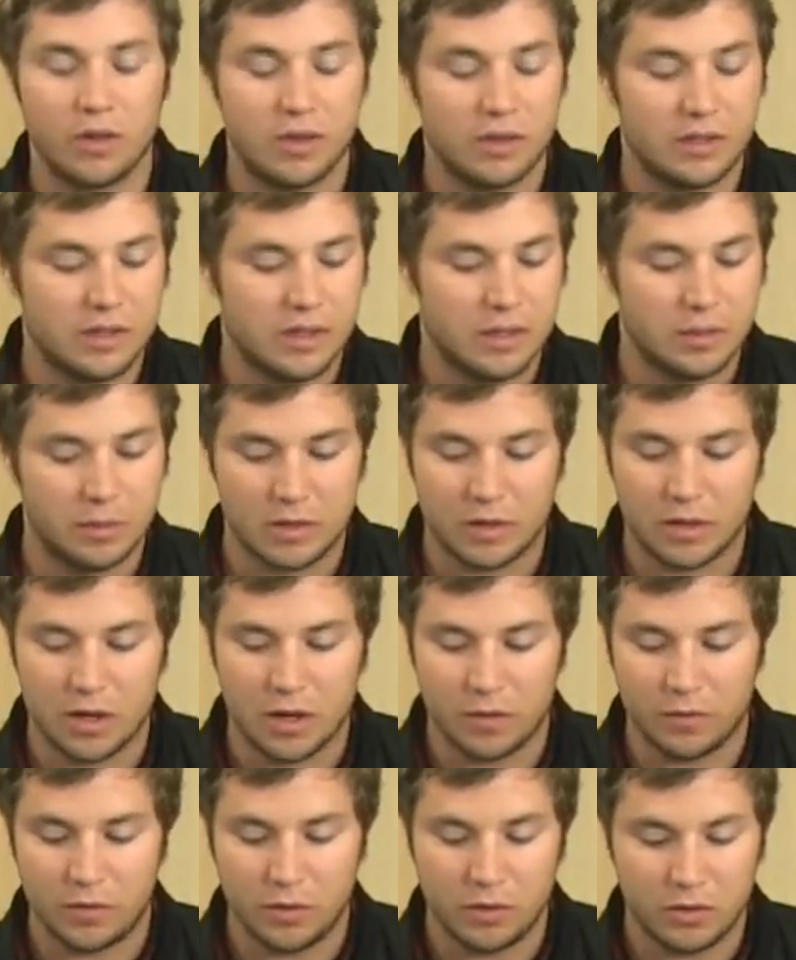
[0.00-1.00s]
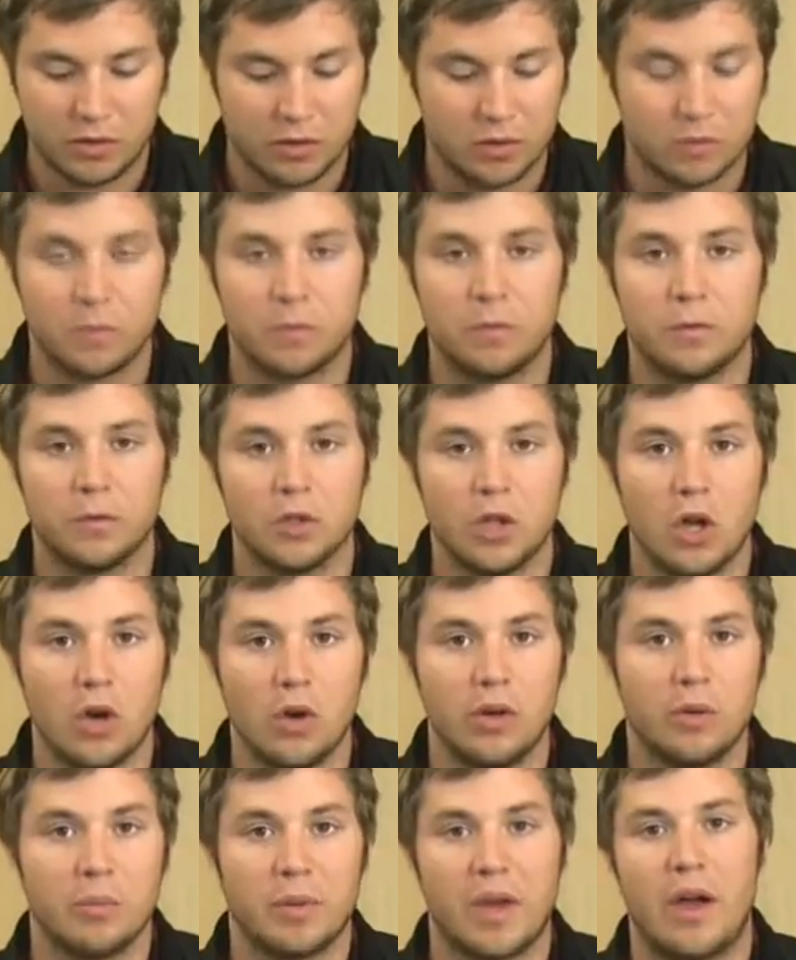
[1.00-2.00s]
the deep stuff. You can just
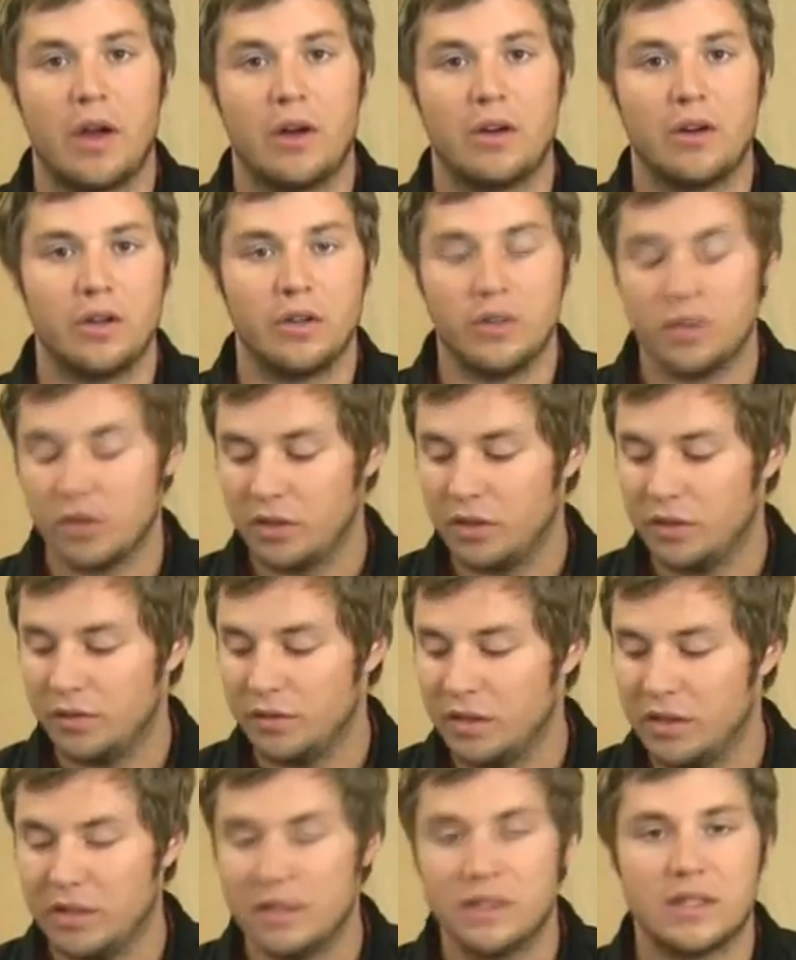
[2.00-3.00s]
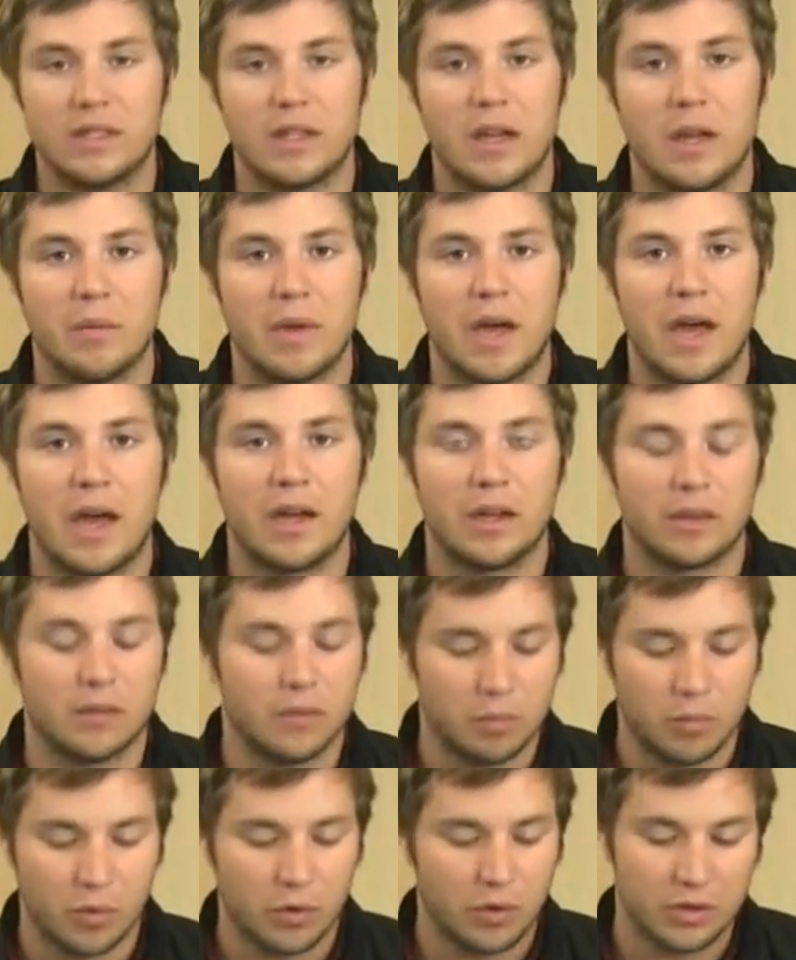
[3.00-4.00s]
float in powder. You don't even need setback.
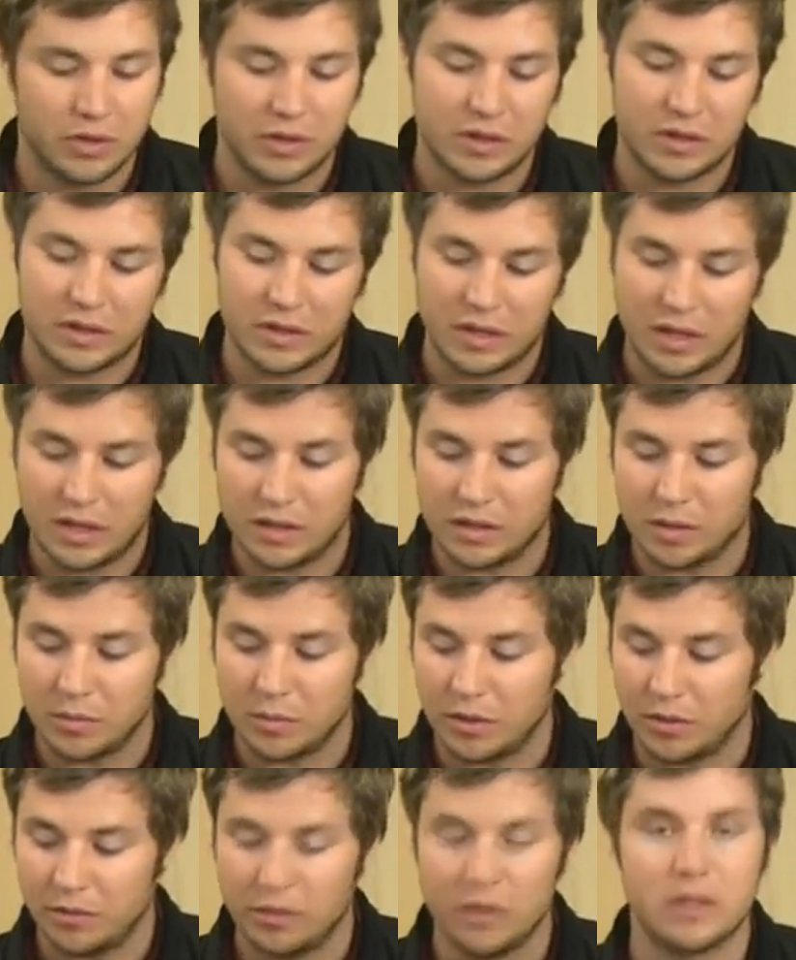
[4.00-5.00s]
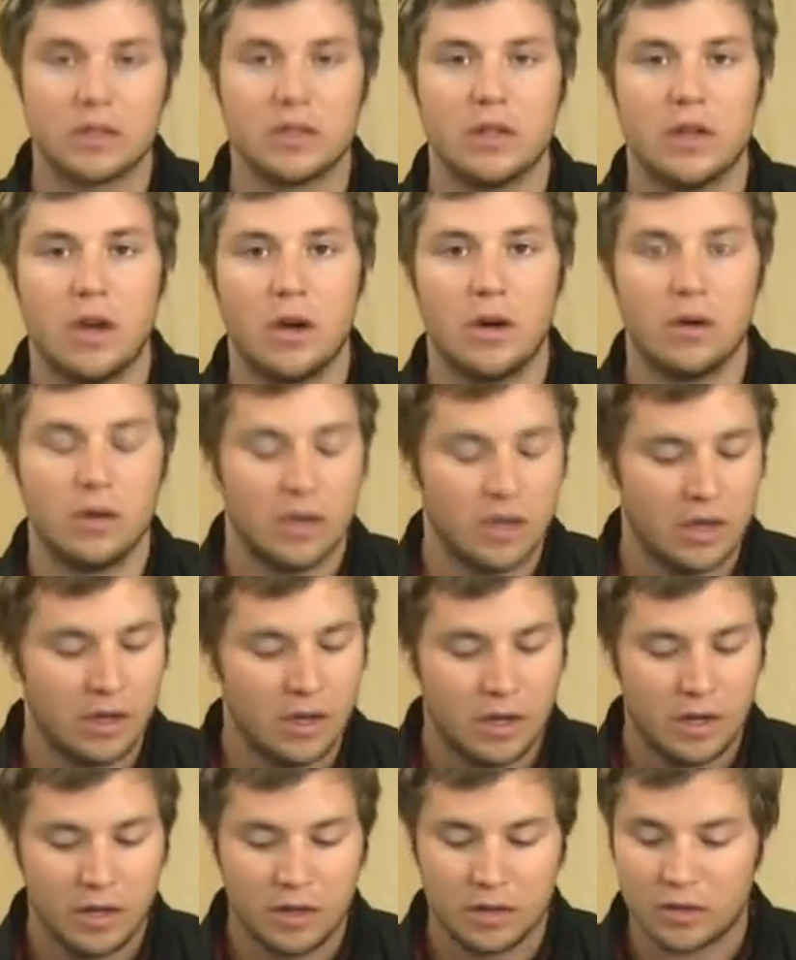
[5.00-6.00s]
The board just stays above the snow.
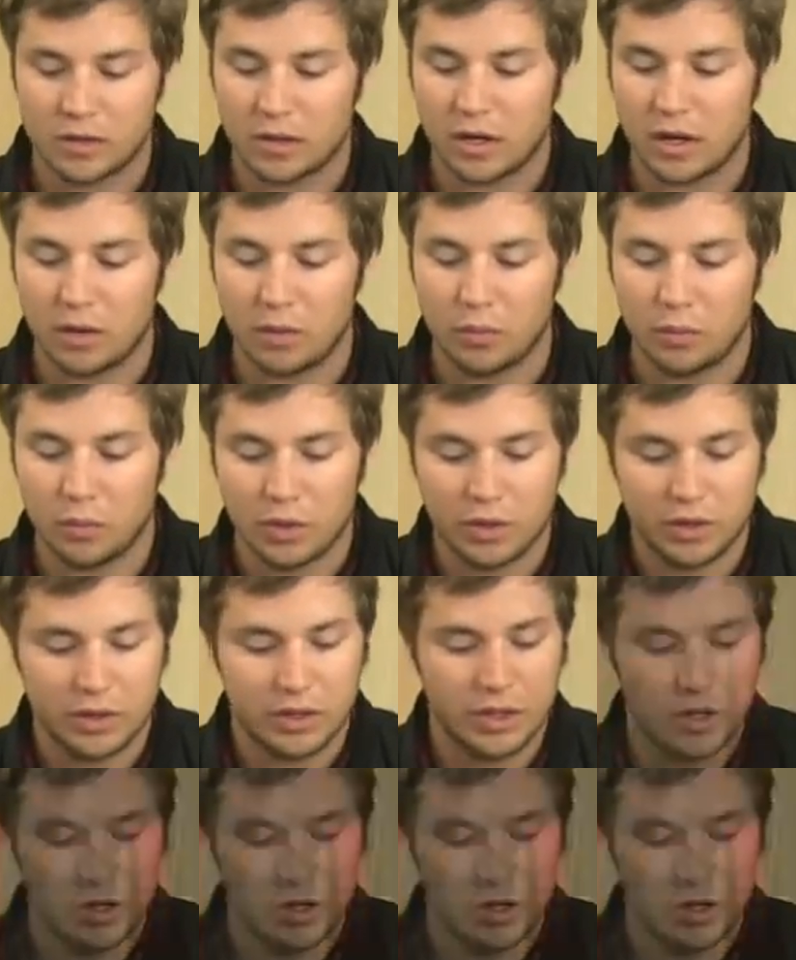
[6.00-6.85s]
It's got a really